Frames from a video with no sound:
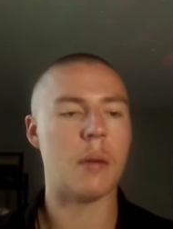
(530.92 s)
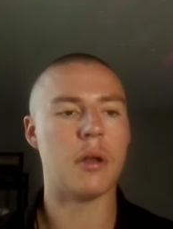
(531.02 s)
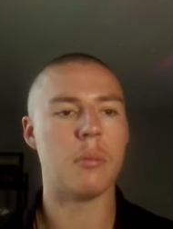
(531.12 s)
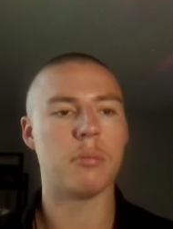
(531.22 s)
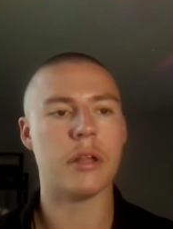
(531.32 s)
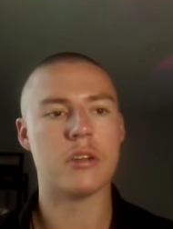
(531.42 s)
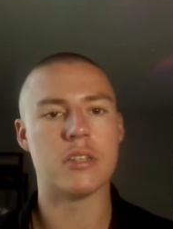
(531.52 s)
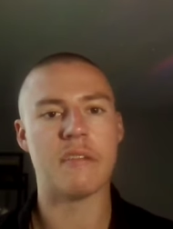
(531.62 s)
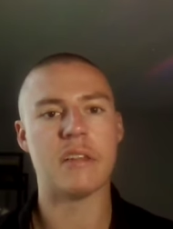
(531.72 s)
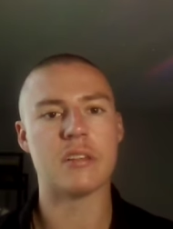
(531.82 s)
not many
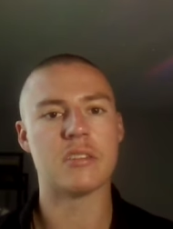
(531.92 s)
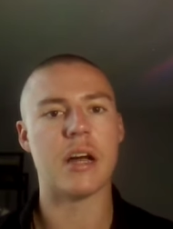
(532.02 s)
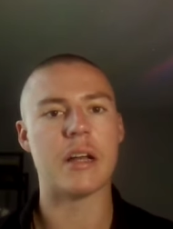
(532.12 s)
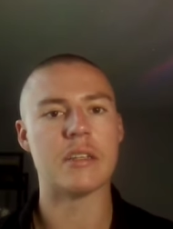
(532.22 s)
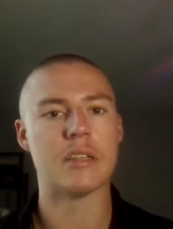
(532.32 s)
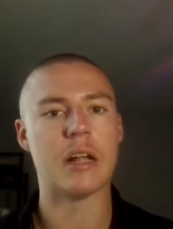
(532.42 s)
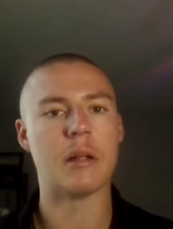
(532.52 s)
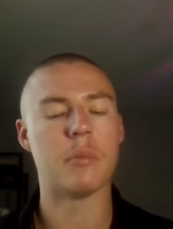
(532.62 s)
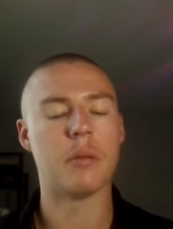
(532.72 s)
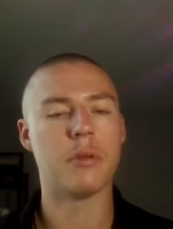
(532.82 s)
players have that size,
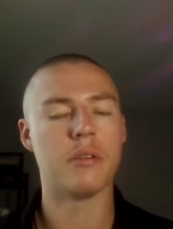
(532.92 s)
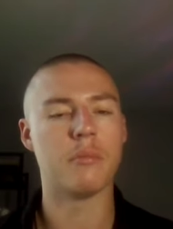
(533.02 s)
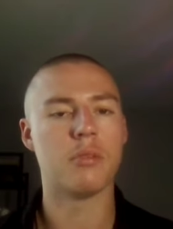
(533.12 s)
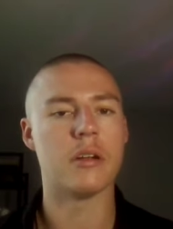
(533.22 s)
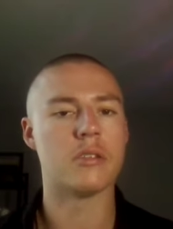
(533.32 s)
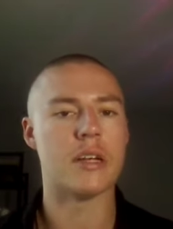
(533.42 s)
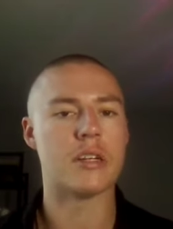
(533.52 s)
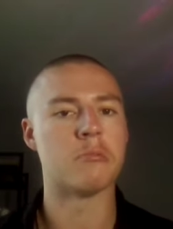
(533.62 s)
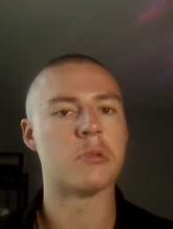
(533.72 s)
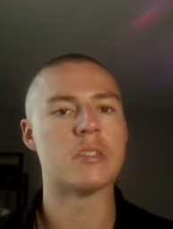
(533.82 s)
not many p- players
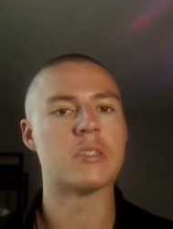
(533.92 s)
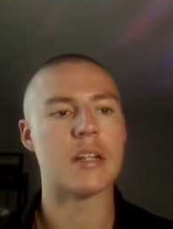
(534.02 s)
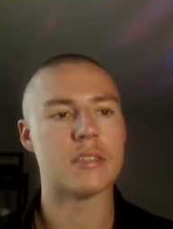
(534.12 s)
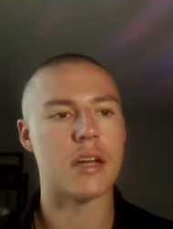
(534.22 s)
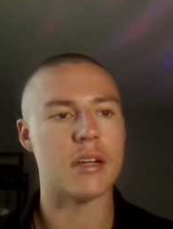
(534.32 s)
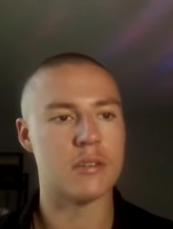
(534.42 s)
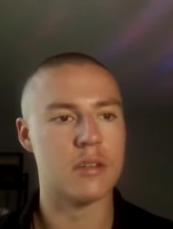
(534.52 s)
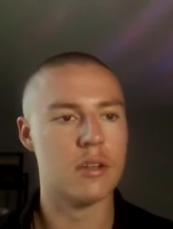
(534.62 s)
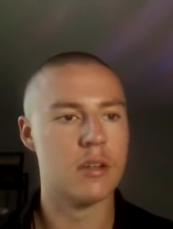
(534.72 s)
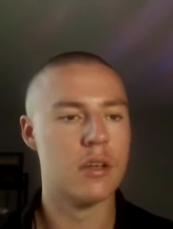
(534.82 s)
actually reach that
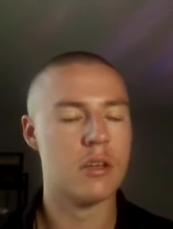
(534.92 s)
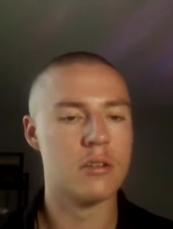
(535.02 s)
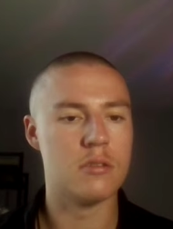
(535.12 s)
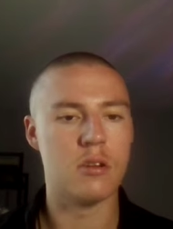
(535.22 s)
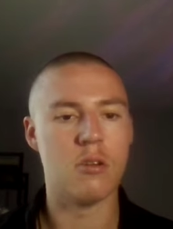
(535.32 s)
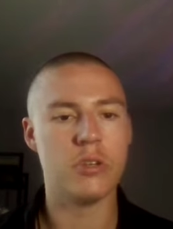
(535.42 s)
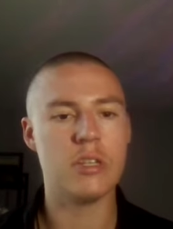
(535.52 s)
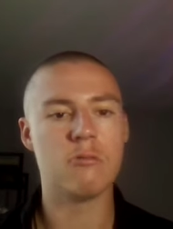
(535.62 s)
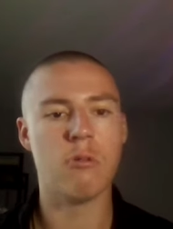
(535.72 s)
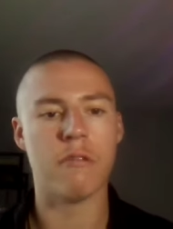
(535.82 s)
size. So
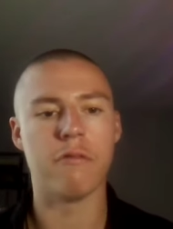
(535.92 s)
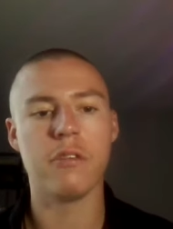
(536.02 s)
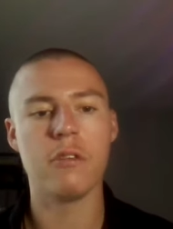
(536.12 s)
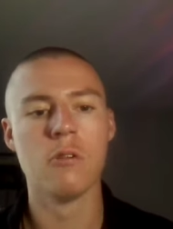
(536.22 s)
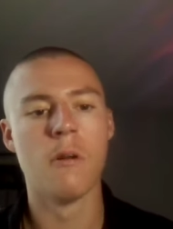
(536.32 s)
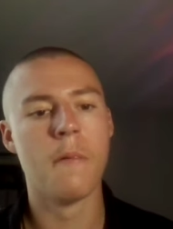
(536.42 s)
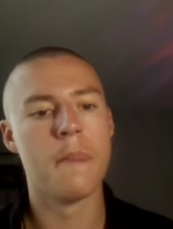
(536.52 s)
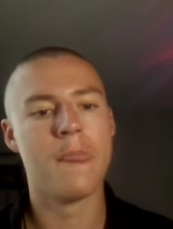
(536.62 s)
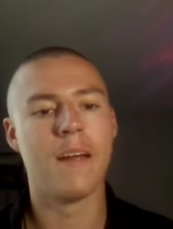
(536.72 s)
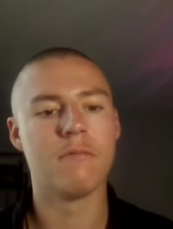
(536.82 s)
he's one of few,
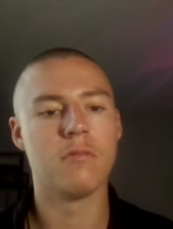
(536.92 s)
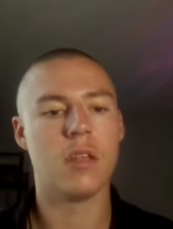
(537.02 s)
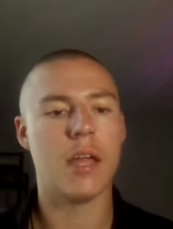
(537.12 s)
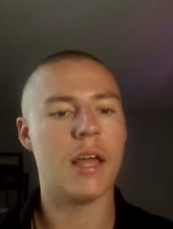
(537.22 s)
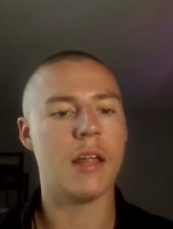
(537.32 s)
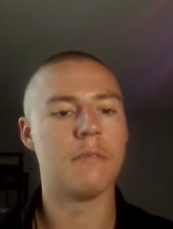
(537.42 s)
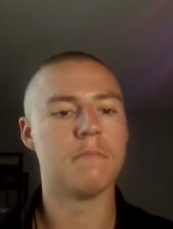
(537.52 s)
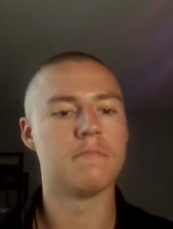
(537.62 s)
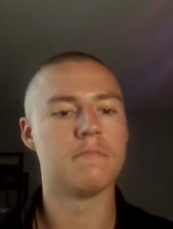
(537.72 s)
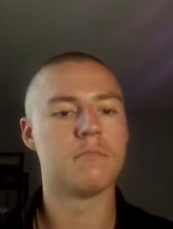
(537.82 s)

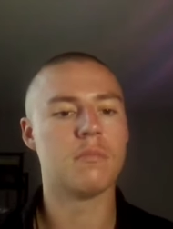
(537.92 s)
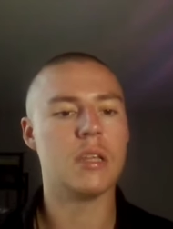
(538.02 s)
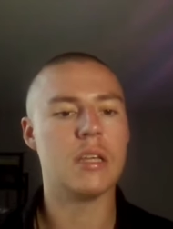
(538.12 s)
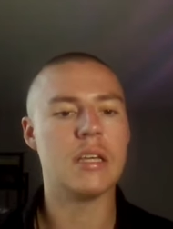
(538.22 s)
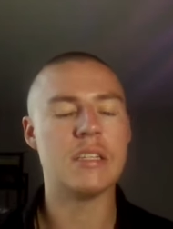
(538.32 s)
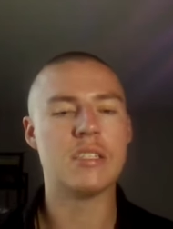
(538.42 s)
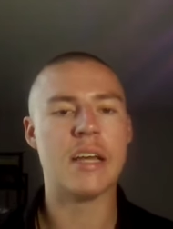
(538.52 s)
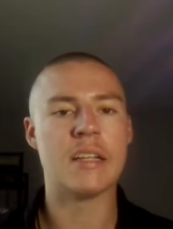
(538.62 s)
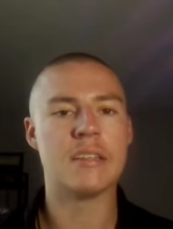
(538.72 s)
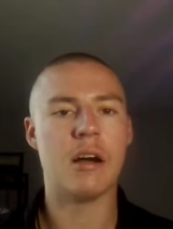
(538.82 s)
and he
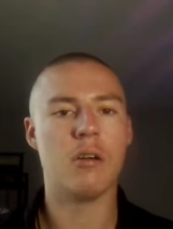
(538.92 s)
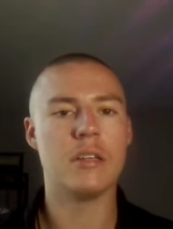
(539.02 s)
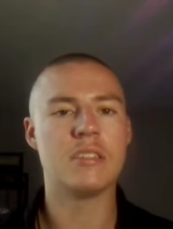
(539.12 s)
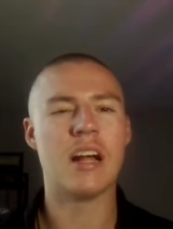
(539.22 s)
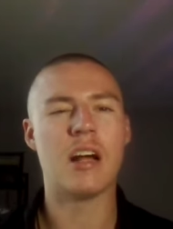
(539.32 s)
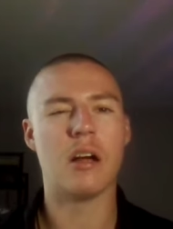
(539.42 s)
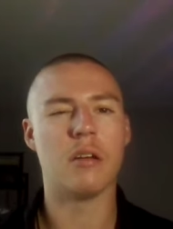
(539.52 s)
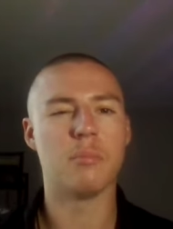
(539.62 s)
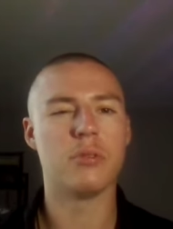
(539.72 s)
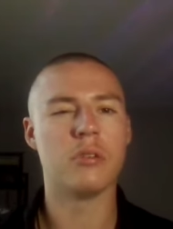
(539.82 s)
stands out. He's not a